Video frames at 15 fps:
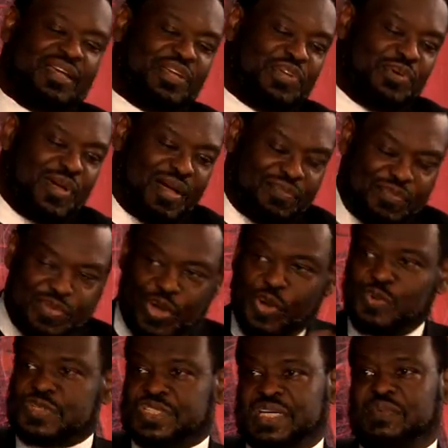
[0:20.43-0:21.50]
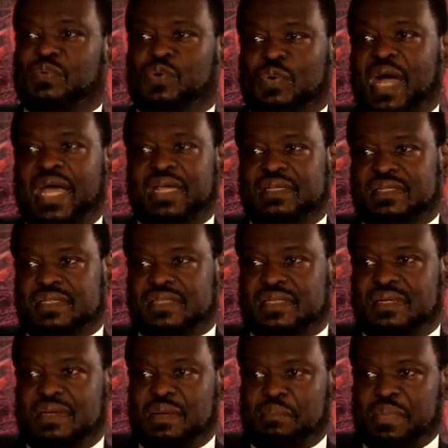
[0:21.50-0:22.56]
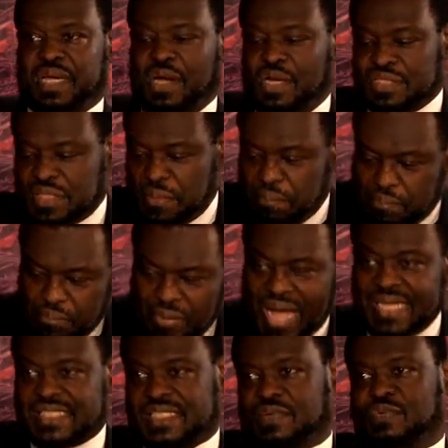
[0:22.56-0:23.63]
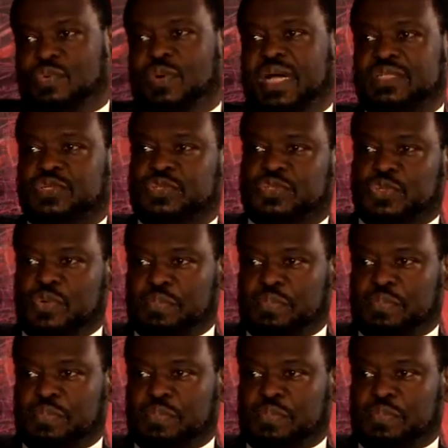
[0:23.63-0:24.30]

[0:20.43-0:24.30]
you have no civil rights because my civil rights mm -hmm. are so